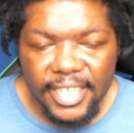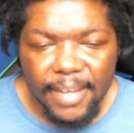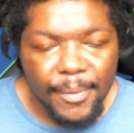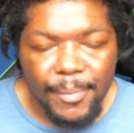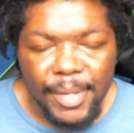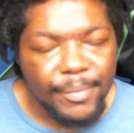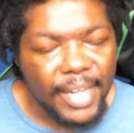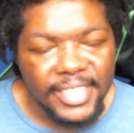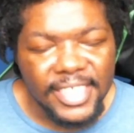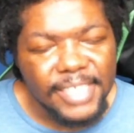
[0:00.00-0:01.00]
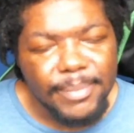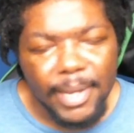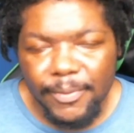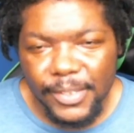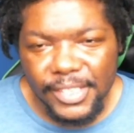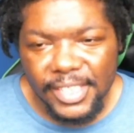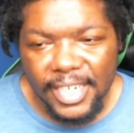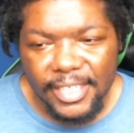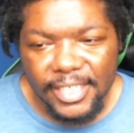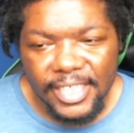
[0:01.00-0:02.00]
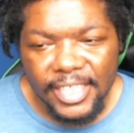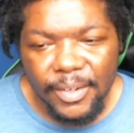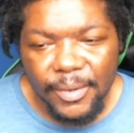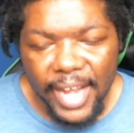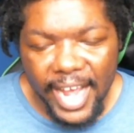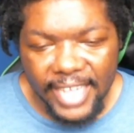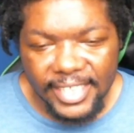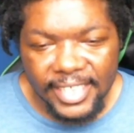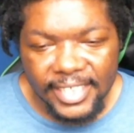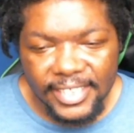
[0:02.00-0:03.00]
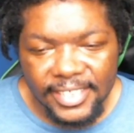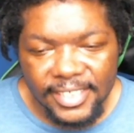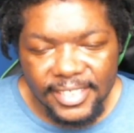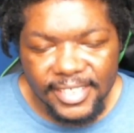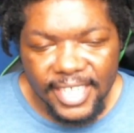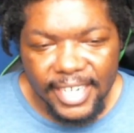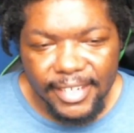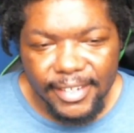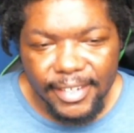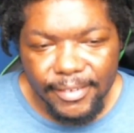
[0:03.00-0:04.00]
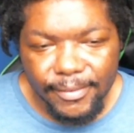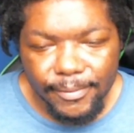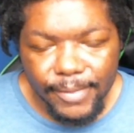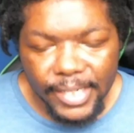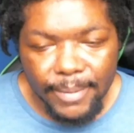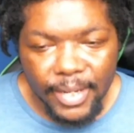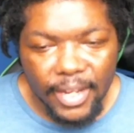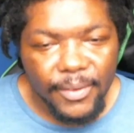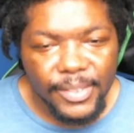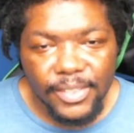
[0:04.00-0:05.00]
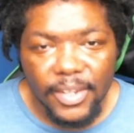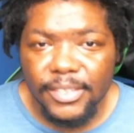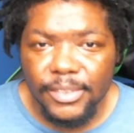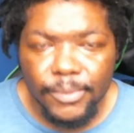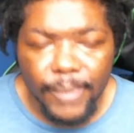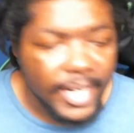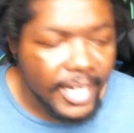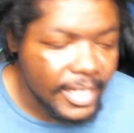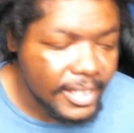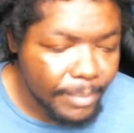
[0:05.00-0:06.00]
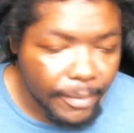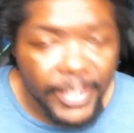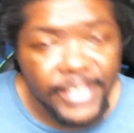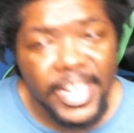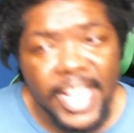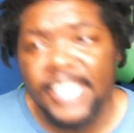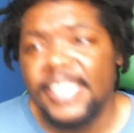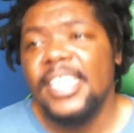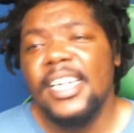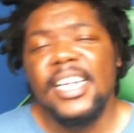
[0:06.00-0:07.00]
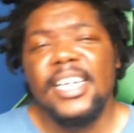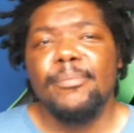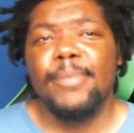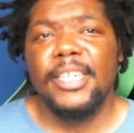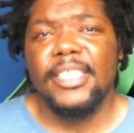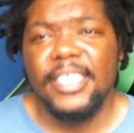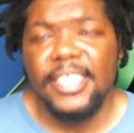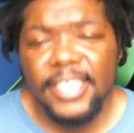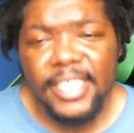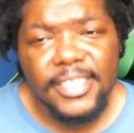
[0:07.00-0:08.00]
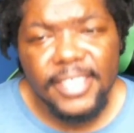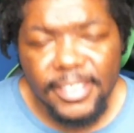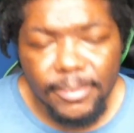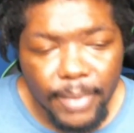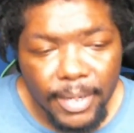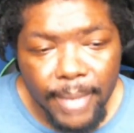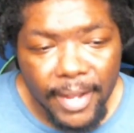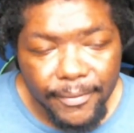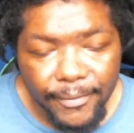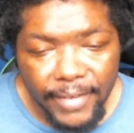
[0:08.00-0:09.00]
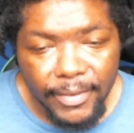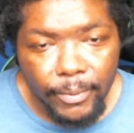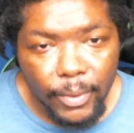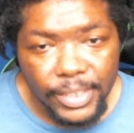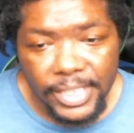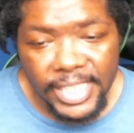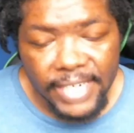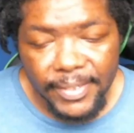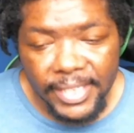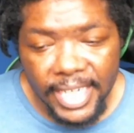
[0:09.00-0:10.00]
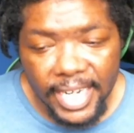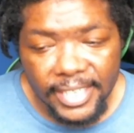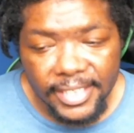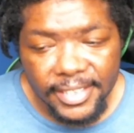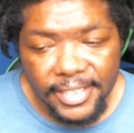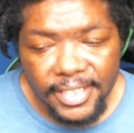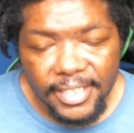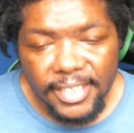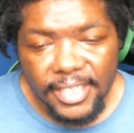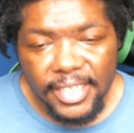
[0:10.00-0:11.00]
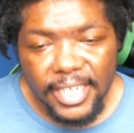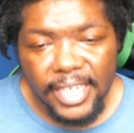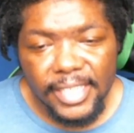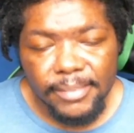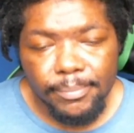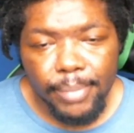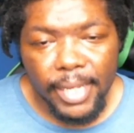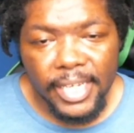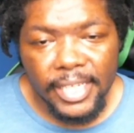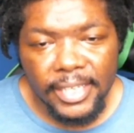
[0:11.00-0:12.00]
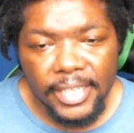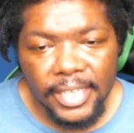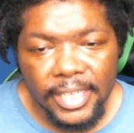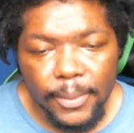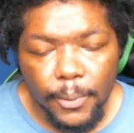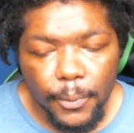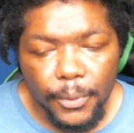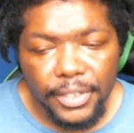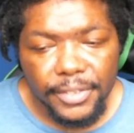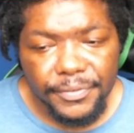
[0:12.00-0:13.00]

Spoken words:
I mean, like James McAvoy's like, acting is just like phenomenal. I always thought he's great as Professor X, but this is one of my favorite roles he's ever done, as playing the Horde.